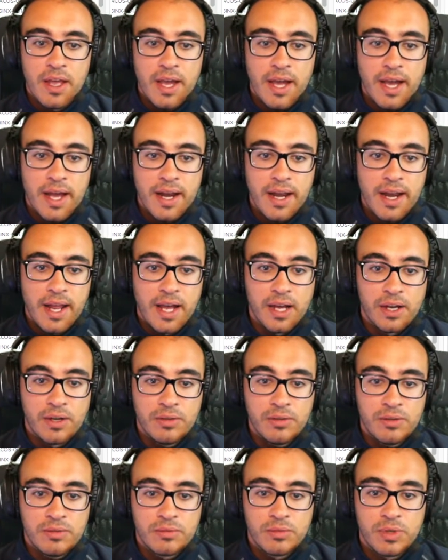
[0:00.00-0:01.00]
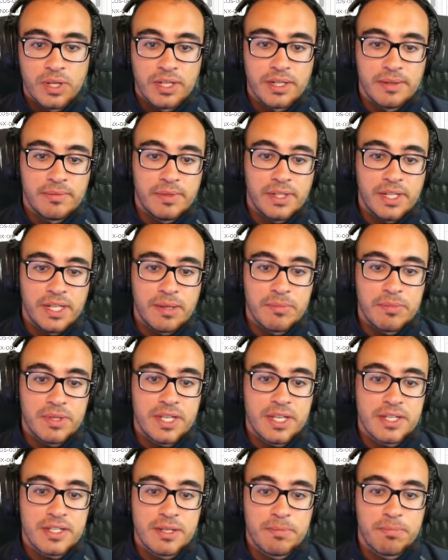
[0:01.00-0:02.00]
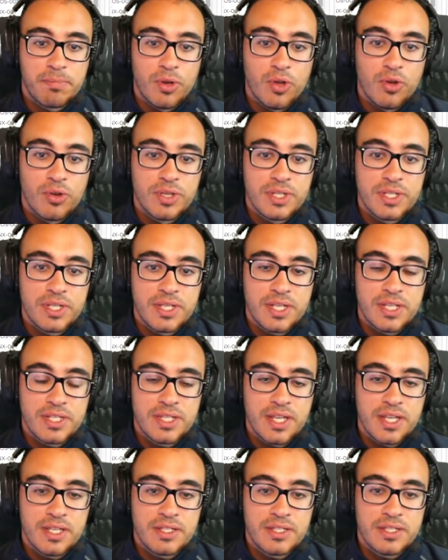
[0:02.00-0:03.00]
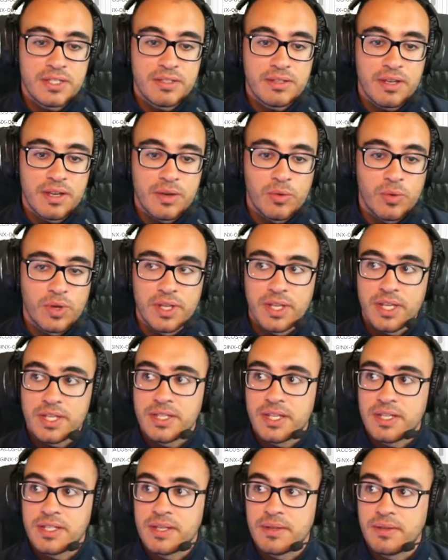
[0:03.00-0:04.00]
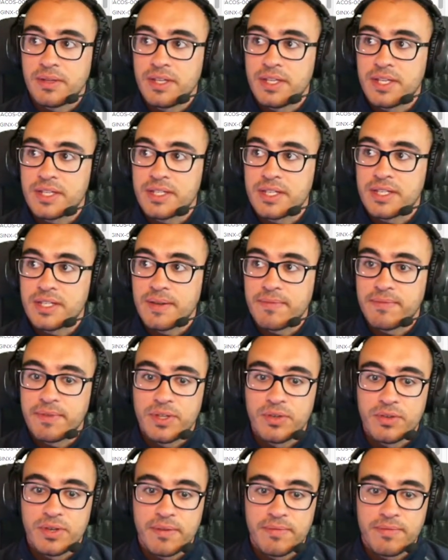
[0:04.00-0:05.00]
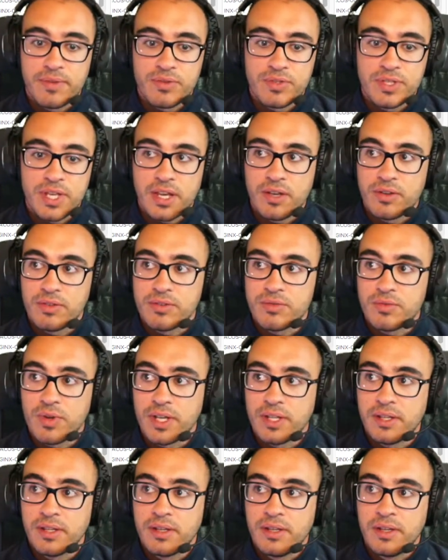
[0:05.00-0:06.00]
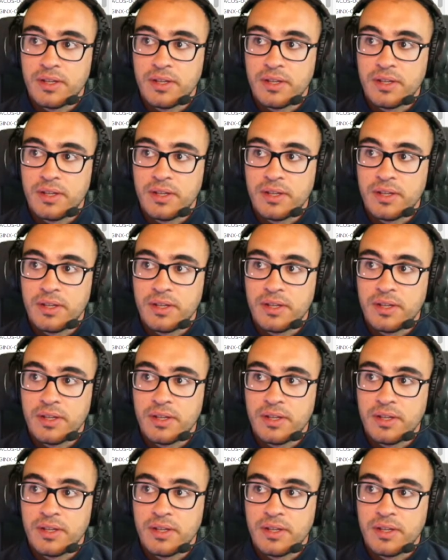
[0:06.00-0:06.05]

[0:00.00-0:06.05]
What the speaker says: And now, the VM it just deploys. It just takes a few seconds, right?